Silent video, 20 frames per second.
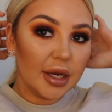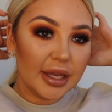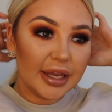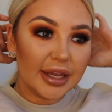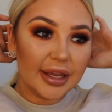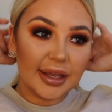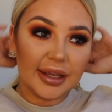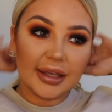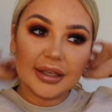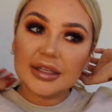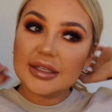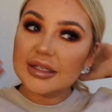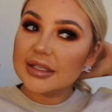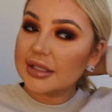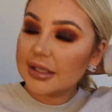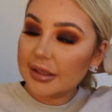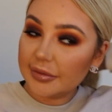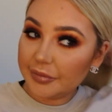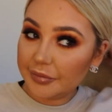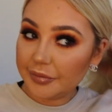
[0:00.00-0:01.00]

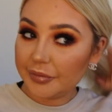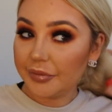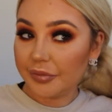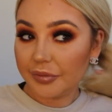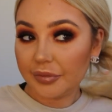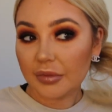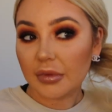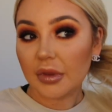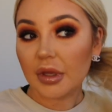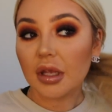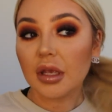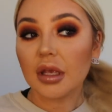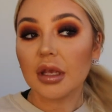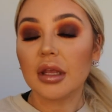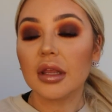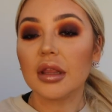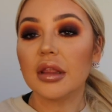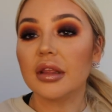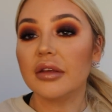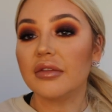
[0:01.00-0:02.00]
is
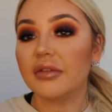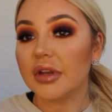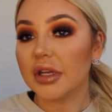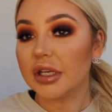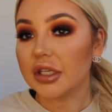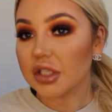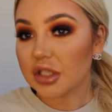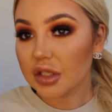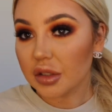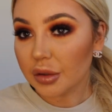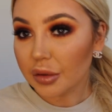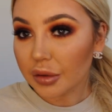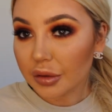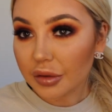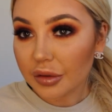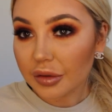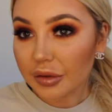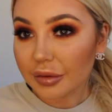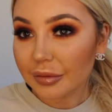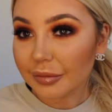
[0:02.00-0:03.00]
the finished
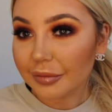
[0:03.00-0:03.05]
look.